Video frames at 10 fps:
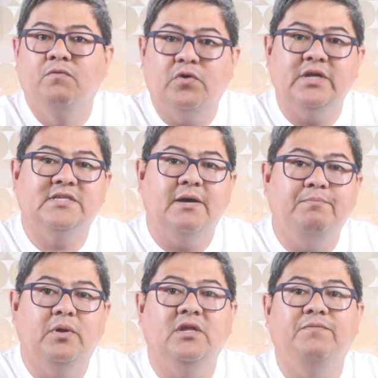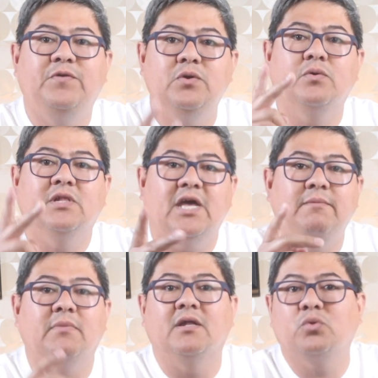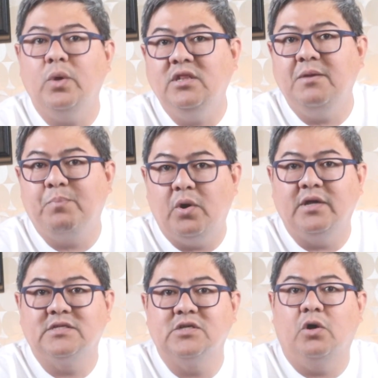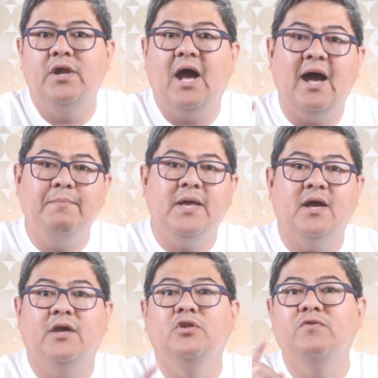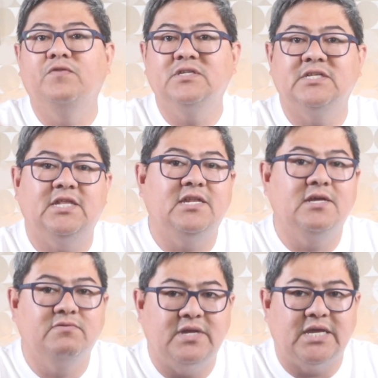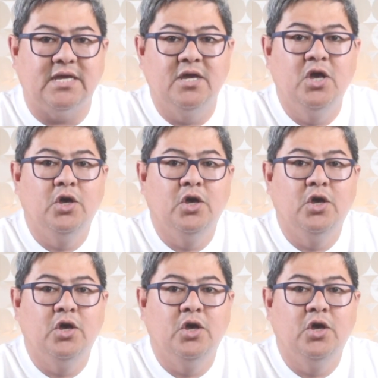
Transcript: For example, if you claim a twenty points on having a university degree,